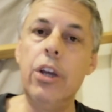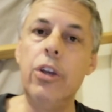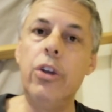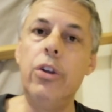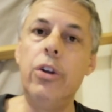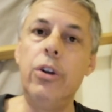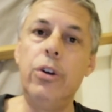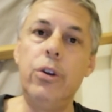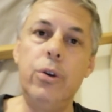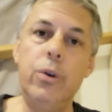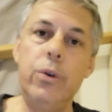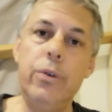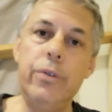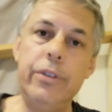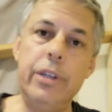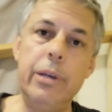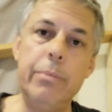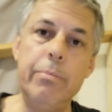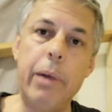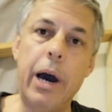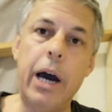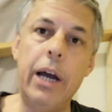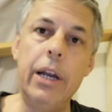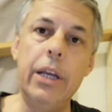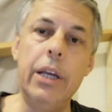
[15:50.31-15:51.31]
You lose your
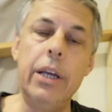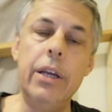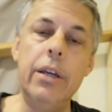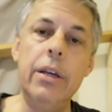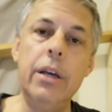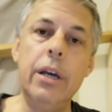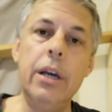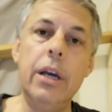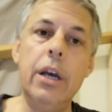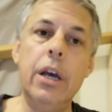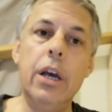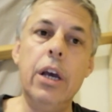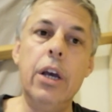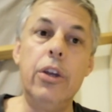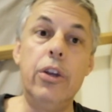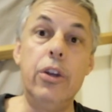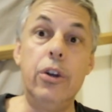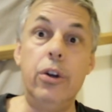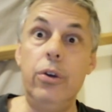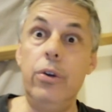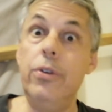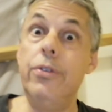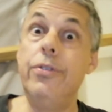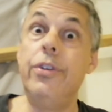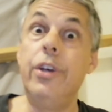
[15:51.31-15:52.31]
money, you
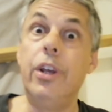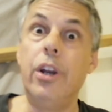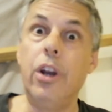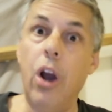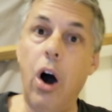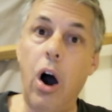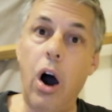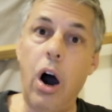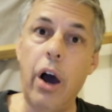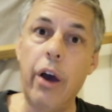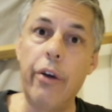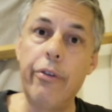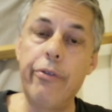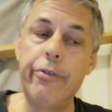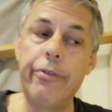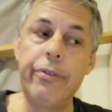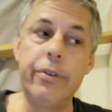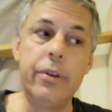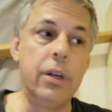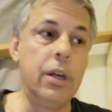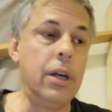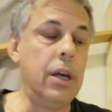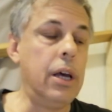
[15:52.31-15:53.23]
lose your life,